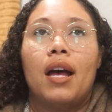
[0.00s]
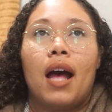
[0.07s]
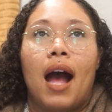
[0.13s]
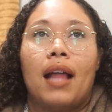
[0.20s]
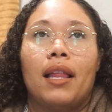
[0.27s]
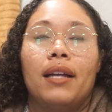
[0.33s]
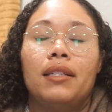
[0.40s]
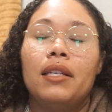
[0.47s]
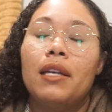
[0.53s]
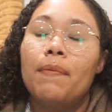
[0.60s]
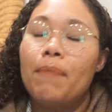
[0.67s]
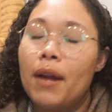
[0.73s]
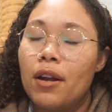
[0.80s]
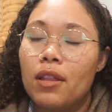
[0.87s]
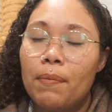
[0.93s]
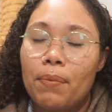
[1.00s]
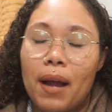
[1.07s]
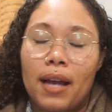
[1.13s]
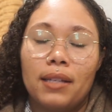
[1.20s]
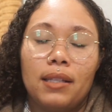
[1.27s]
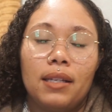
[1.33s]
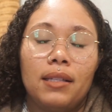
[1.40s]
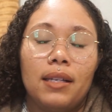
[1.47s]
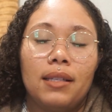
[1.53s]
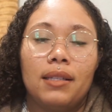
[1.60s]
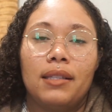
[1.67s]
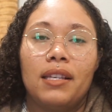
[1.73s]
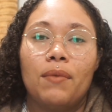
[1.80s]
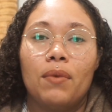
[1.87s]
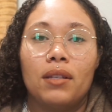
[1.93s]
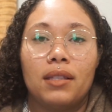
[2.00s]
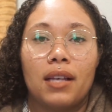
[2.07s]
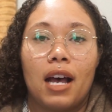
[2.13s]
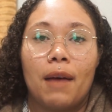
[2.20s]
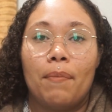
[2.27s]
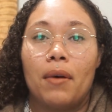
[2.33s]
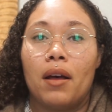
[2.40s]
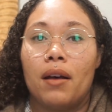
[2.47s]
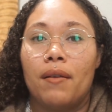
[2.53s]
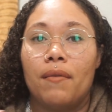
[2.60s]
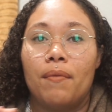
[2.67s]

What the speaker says: I like to compare the prices and see what's up